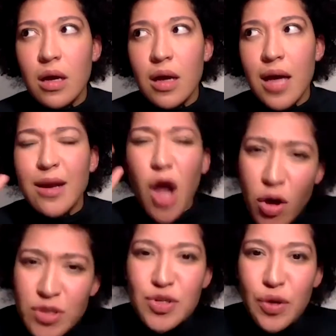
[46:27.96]
and
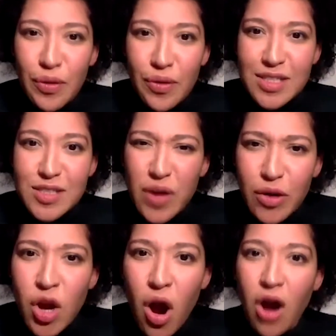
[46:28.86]
also it's
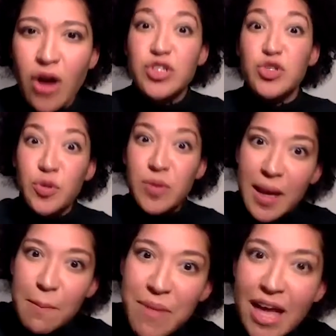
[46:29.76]
very hard to
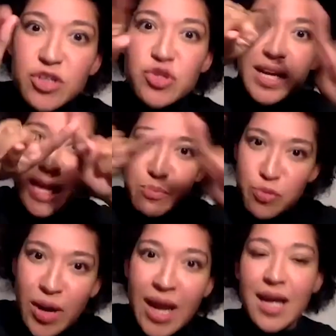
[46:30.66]
like penetrate and
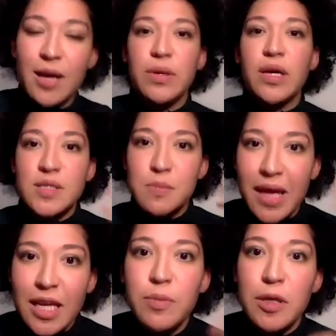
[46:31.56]
break because
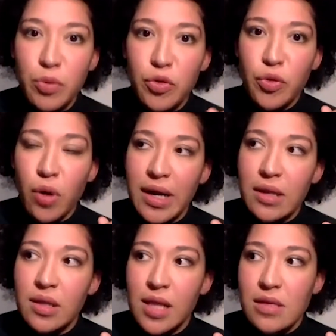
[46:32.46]
many people who are in
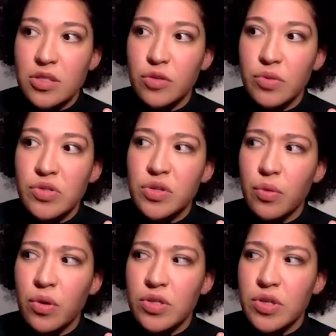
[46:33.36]
the classical music
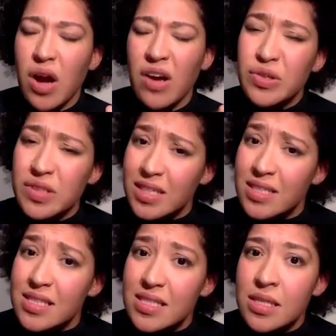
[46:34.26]
world are under
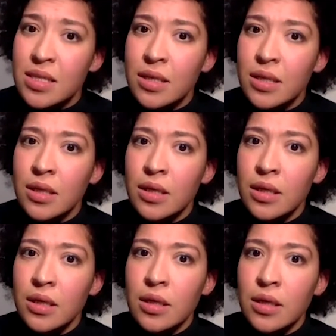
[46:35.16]
this
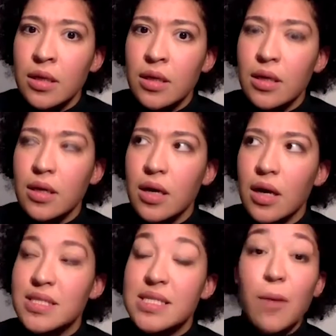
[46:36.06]

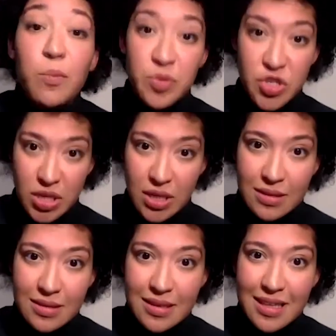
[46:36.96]

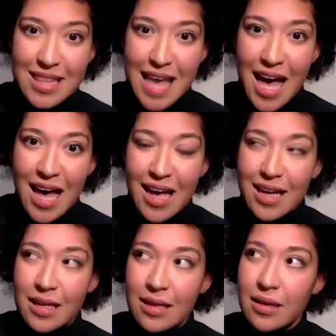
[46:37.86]
assumption that